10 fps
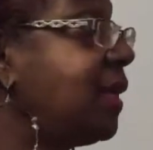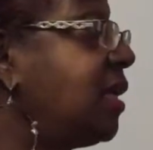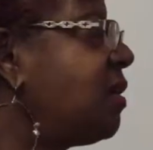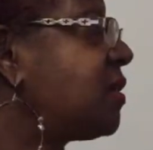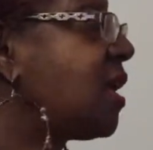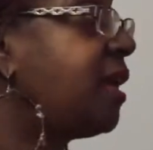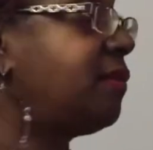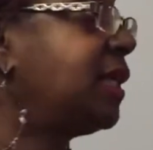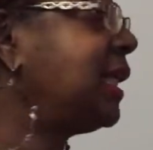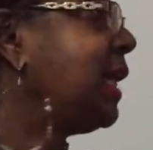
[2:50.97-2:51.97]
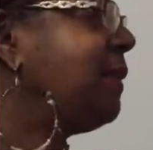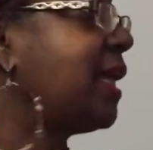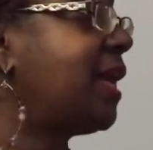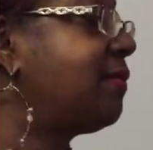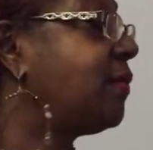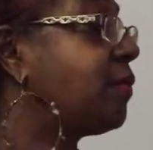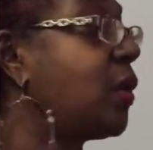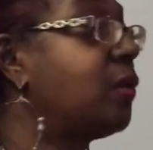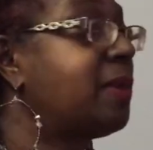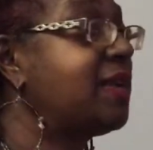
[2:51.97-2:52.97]
And it goes on, really. I mean,
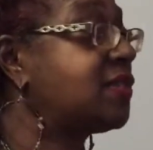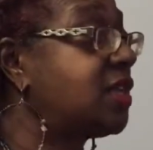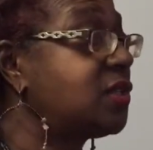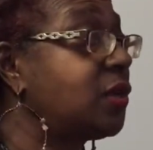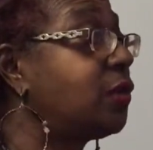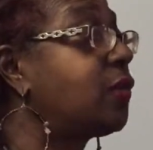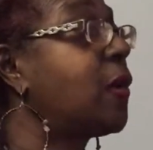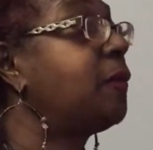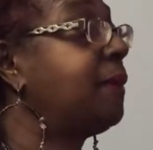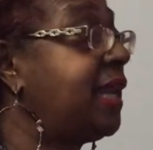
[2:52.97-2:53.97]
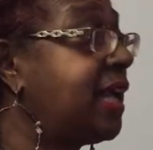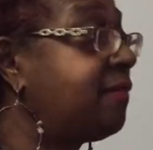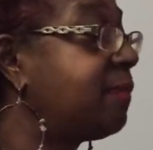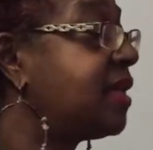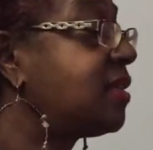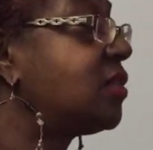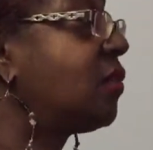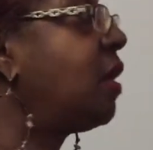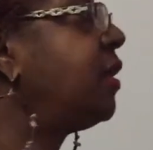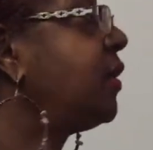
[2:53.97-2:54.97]
my sons are grown men. My sons
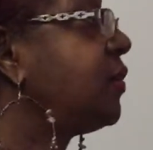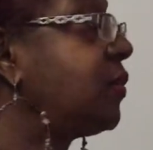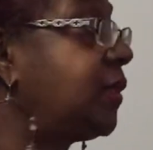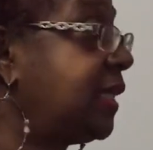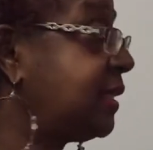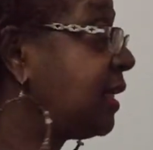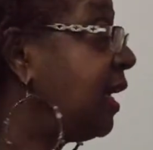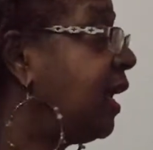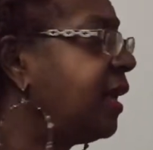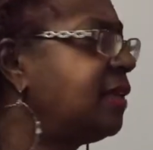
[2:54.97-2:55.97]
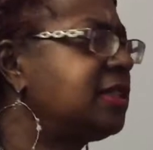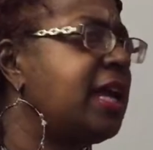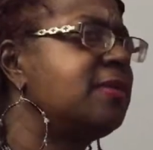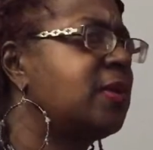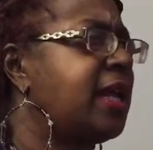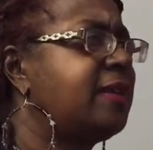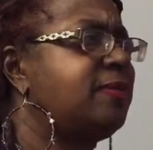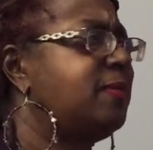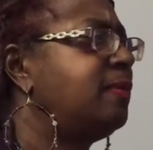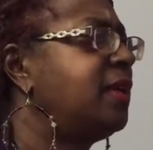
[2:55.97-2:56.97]
are all in their 30s. And there are times when I
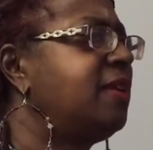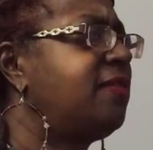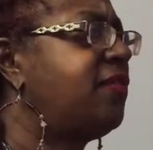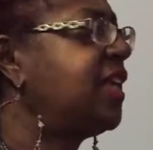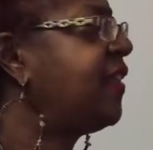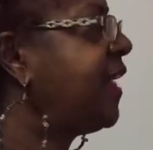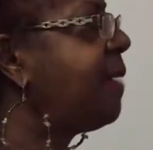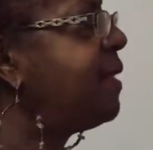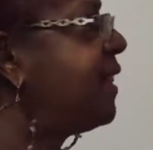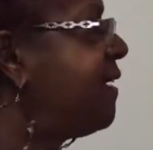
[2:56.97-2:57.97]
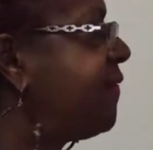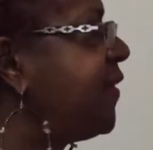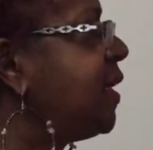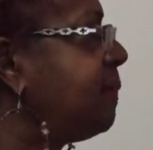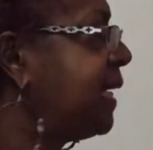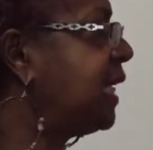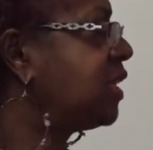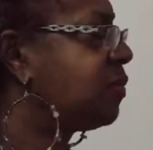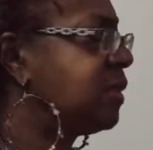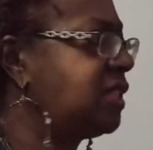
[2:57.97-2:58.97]
feel them and they feel me in
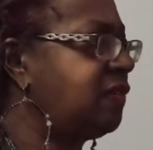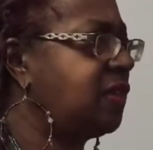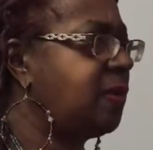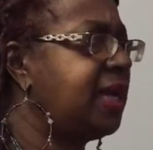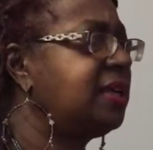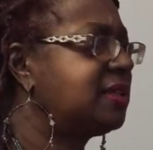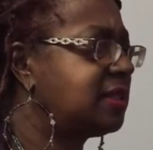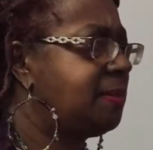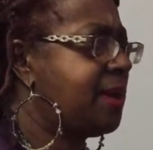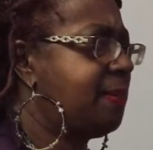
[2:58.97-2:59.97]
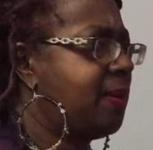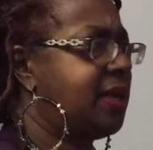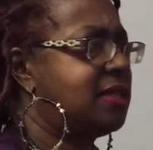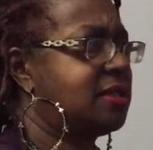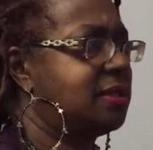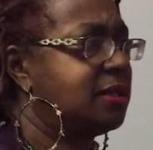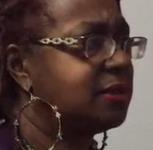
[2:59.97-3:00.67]
a specific way because they're my boys.